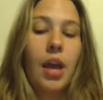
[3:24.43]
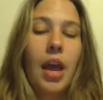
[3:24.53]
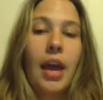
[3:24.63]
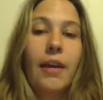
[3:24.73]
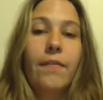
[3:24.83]

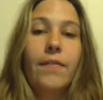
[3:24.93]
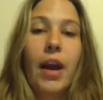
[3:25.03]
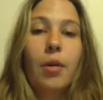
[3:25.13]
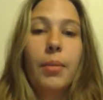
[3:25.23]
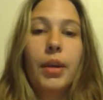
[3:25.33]
An
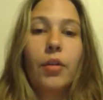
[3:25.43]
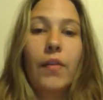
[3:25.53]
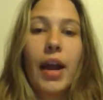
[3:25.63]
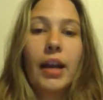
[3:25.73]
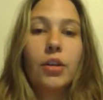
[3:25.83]
environmental
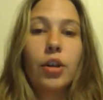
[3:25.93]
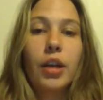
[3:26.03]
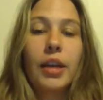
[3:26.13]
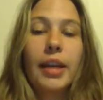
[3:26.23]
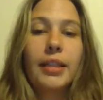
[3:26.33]
factor
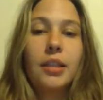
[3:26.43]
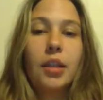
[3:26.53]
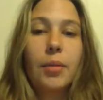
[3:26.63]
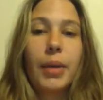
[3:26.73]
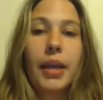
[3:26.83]
could
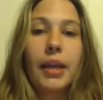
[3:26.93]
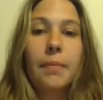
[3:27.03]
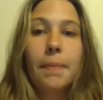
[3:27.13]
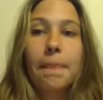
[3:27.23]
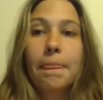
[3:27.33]
easily be,
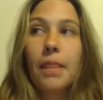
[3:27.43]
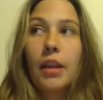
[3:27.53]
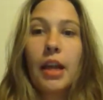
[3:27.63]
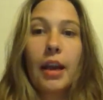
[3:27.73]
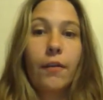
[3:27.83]

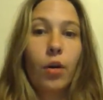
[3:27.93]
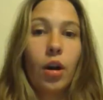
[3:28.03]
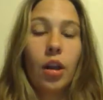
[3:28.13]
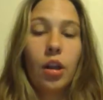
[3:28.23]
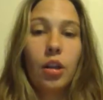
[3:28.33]
like for
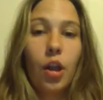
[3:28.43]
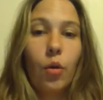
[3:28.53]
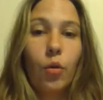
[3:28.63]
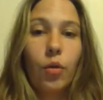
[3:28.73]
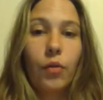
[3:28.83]
a
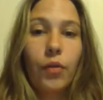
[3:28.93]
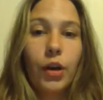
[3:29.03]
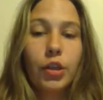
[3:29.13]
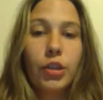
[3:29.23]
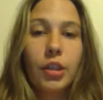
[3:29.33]
local
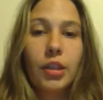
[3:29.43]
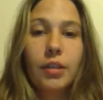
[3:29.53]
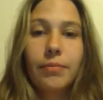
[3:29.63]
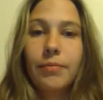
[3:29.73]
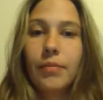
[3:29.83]
version,
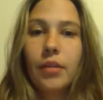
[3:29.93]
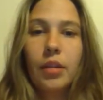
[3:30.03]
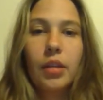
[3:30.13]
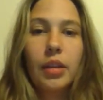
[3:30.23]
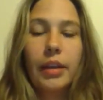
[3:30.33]

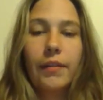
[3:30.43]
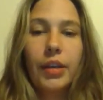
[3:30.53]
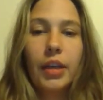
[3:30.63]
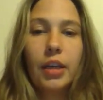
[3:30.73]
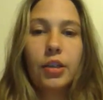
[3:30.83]

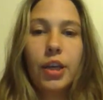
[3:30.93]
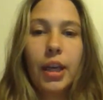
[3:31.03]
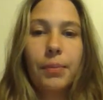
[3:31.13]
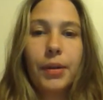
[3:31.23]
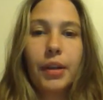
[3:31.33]
living near
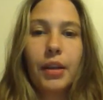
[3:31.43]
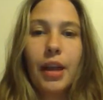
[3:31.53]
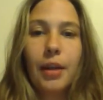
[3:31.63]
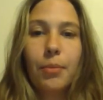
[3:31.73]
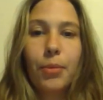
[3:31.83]
Champion
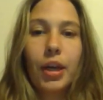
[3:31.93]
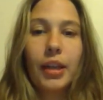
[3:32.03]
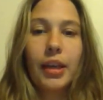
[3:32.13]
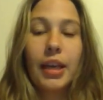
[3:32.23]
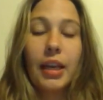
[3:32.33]
and
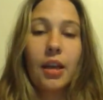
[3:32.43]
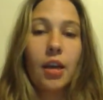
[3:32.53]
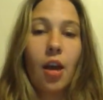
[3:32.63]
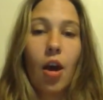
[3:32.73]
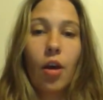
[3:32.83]
breathing
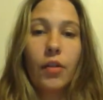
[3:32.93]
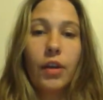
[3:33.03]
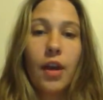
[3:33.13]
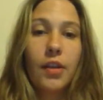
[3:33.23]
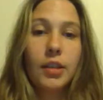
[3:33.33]
in all
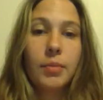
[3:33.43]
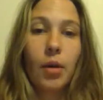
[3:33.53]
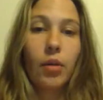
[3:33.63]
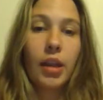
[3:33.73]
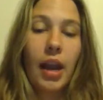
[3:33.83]
the
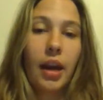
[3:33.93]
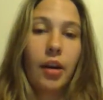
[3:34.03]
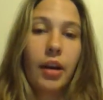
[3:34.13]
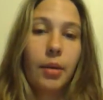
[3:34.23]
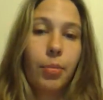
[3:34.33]
smoke in the
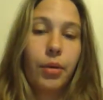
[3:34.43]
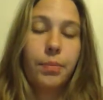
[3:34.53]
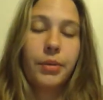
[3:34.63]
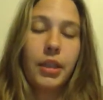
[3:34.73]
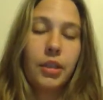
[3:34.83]
air, it could
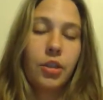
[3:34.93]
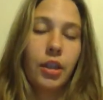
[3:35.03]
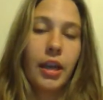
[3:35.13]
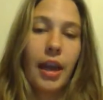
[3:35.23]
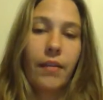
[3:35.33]

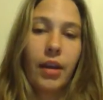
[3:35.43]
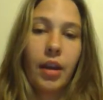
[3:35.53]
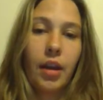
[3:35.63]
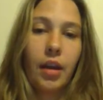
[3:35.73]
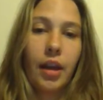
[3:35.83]
potentially have
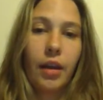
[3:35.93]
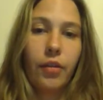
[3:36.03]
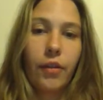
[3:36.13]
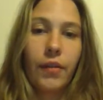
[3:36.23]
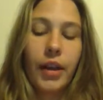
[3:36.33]
a
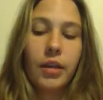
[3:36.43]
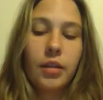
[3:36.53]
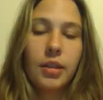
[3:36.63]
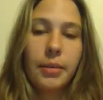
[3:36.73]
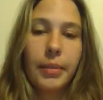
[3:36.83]
health effect
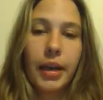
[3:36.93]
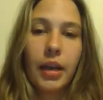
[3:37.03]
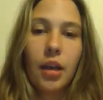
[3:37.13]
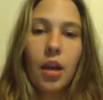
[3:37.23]
on somebody